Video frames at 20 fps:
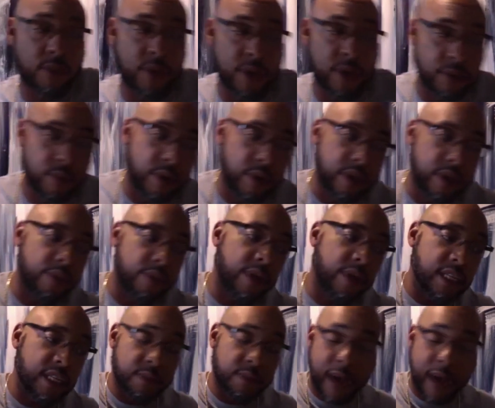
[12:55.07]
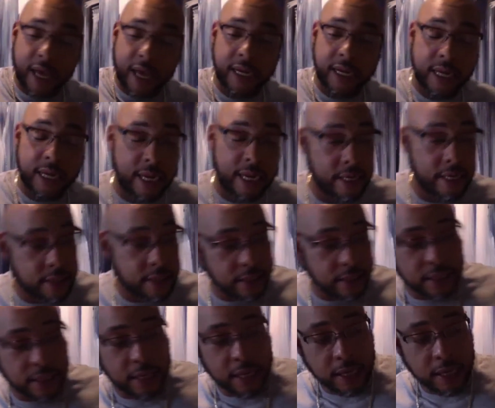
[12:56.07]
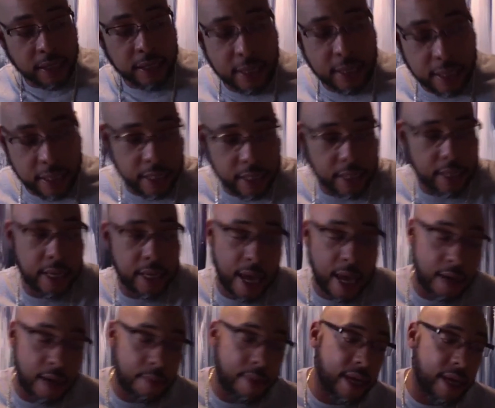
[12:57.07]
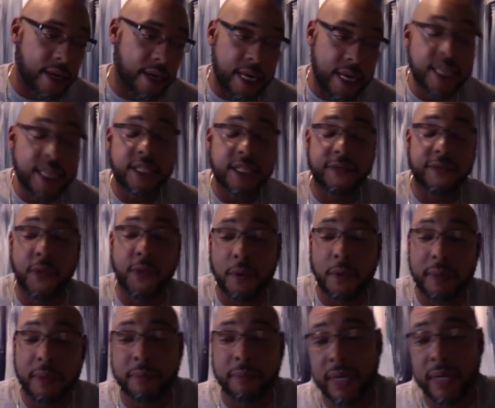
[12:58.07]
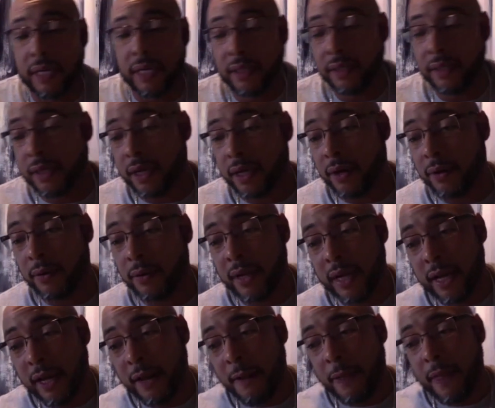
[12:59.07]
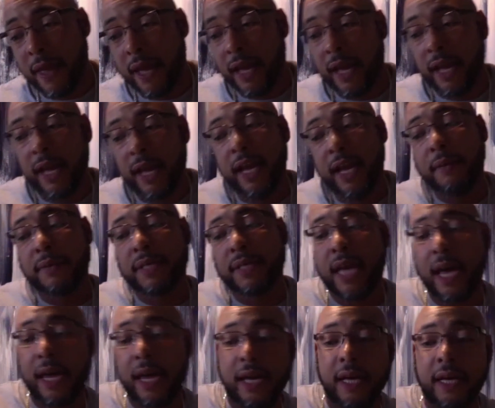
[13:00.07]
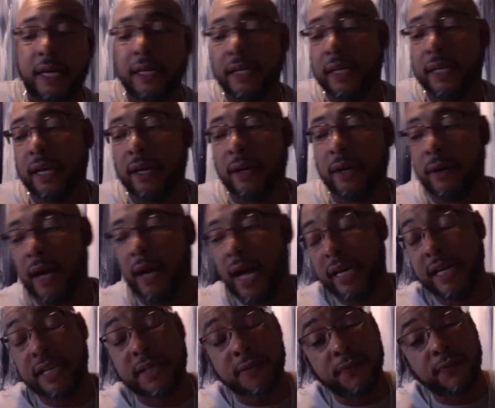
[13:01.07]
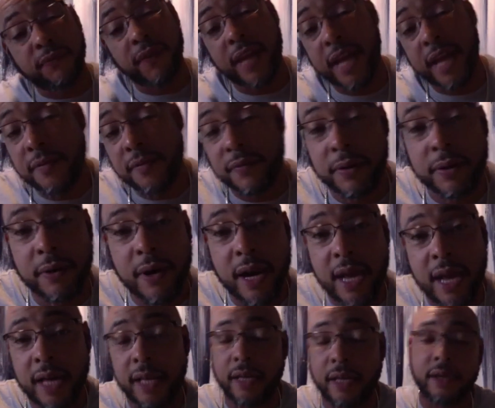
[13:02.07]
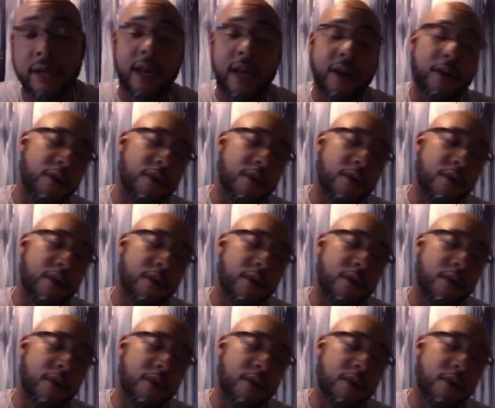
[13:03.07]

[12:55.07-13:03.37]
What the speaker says: what his body needs, and it kind of made it easy for me. But he was kind of, I need some flavor. I